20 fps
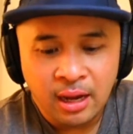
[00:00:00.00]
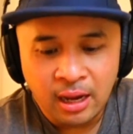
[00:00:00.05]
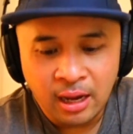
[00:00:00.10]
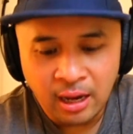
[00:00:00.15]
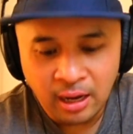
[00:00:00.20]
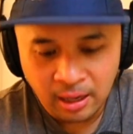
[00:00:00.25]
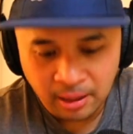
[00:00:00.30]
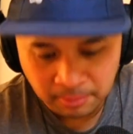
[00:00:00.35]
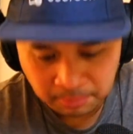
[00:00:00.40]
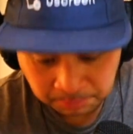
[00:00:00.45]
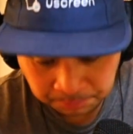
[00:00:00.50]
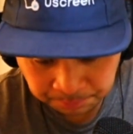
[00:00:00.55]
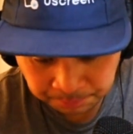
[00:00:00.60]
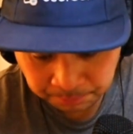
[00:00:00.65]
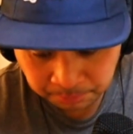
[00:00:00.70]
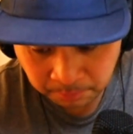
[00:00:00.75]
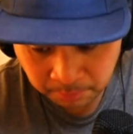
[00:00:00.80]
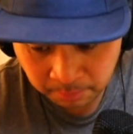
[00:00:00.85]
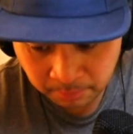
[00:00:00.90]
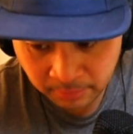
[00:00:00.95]
And
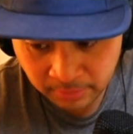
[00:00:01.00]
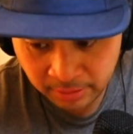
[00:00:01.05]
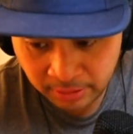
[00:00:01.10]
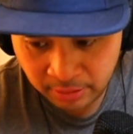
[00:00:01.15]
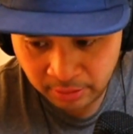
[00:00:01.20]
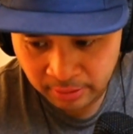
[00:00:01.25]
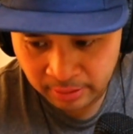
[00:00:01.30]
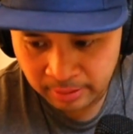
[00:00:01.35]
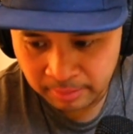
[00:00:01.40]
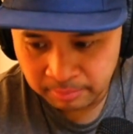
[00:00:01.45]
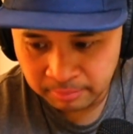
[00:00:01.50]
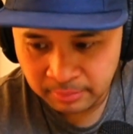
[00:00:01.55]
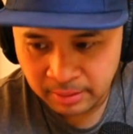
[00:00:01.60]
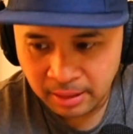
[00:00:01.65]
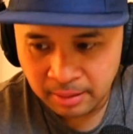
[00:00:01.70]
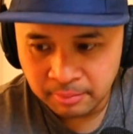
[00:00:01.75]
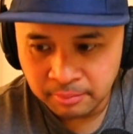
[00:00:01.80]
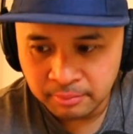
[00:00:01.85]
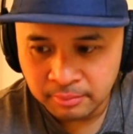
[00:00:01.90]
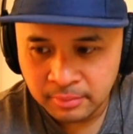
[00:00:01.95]

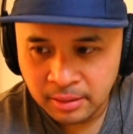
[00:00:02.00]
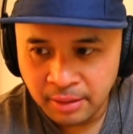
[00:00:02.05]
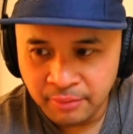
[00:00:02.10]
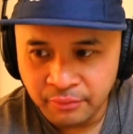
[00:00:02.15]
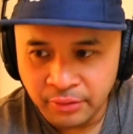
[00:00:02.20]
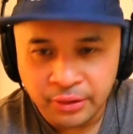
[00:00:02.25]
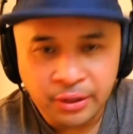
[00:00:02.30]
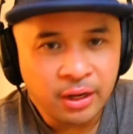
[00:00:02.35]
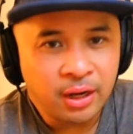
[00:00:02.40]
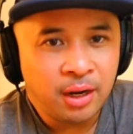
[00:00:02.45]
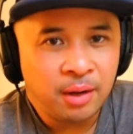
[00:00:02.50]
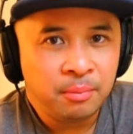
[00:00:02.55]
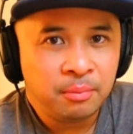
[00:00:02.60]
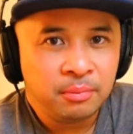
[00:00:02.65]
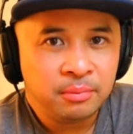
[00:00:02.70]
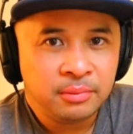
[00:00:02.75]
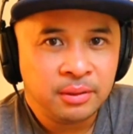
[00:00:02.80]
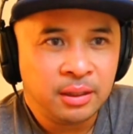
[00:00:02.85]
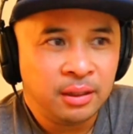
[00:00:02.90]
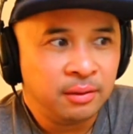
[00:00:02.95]
I'm very
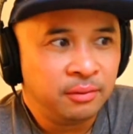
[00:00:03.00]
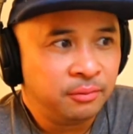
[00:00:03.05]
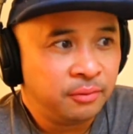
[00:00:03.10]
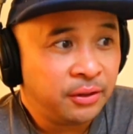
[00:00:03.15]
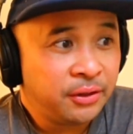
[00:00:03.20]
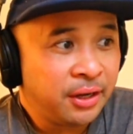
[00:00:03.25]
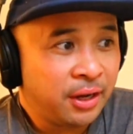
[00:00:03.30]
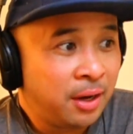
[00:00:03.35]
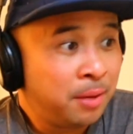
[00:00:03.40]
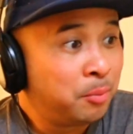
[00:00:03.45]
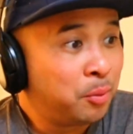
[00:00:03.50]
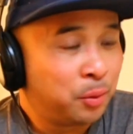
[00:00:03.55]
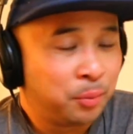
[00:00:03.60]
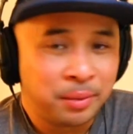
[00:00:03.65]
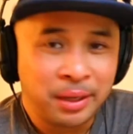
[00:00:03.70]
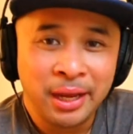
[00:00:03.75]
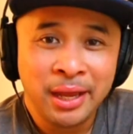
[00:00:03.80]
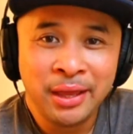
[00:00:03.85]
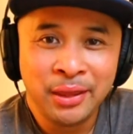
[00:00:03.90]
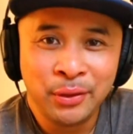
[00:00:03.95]

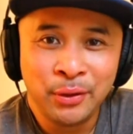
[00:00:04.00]
humbled by